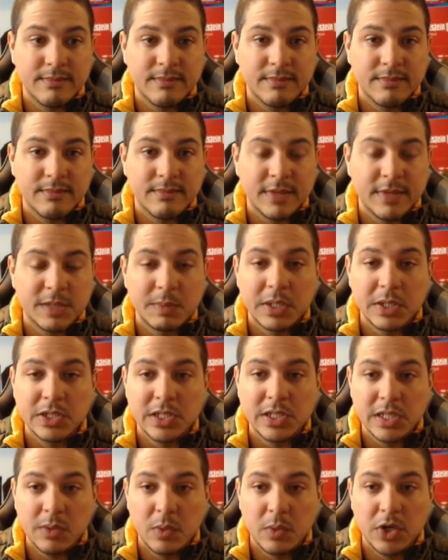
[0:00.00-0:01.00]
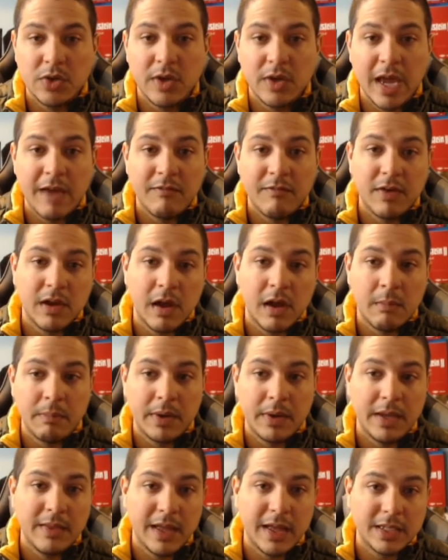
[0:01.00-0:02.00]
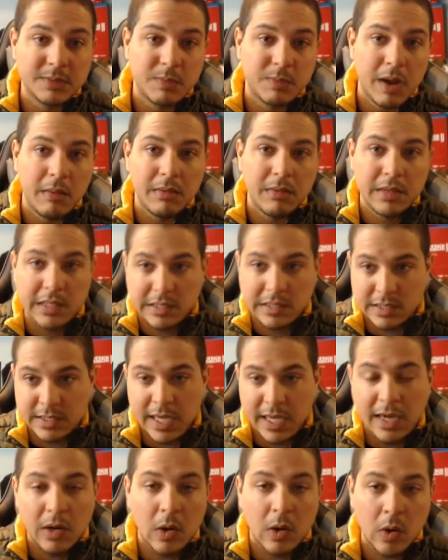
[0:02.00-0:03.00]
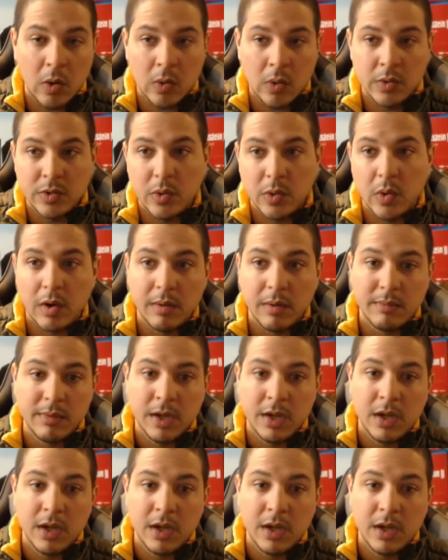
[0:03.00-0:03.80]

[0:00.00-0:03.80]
especially when you have a company that's probably state-owned or